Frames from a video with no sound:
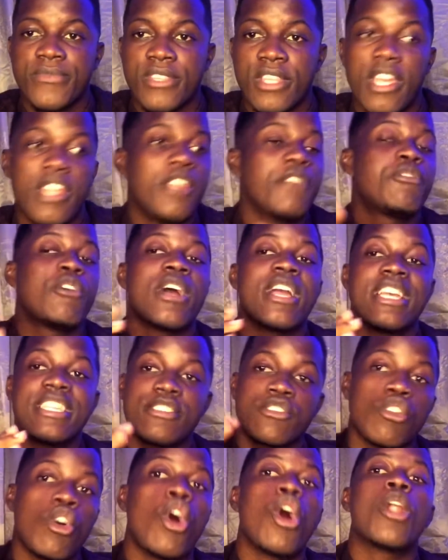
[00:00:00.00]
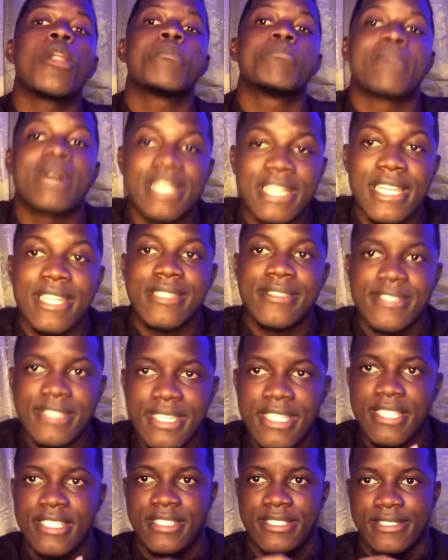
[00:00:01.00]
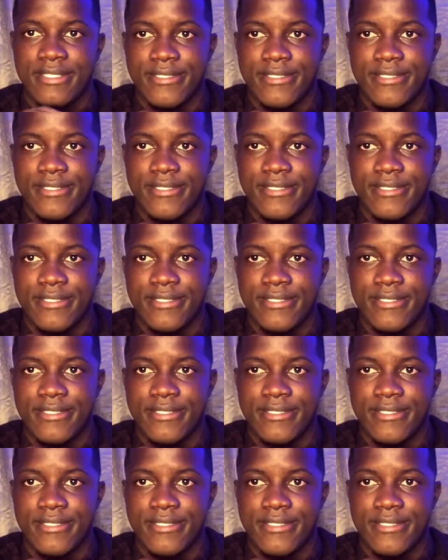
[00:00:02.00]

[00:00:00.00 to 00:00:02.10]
and if I arrest all men at the scene,